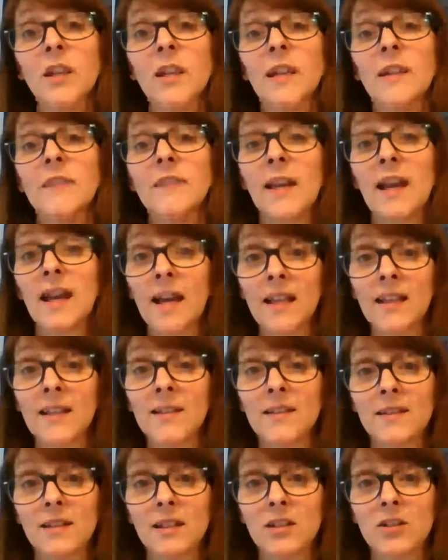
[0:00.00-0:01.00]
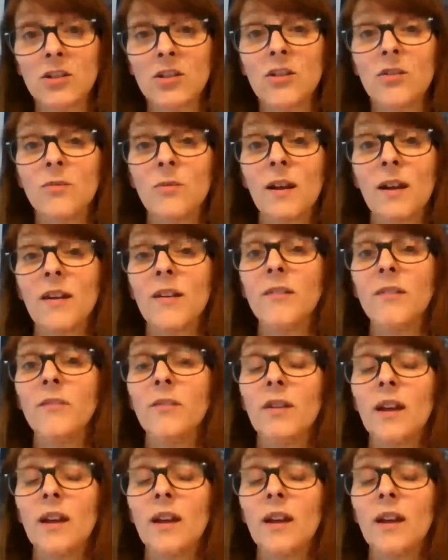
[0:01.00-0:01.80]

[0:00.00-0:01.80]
in the early stages were